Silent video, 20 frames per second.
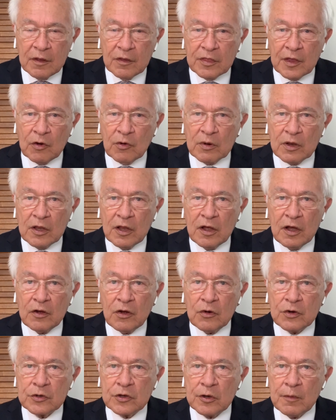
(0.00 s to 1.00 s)
They rely
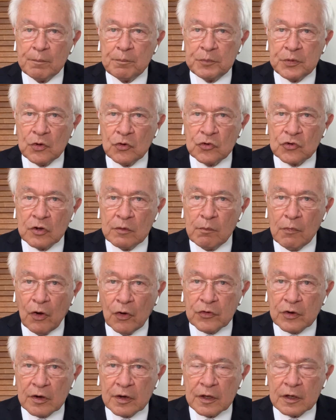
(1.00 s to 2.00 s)
on computer
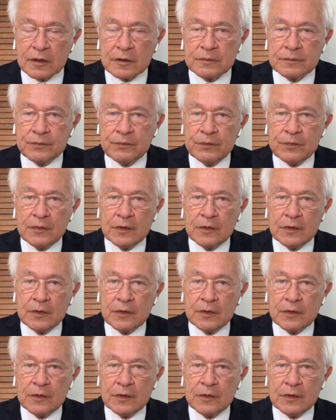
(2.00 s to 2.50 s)
modelling,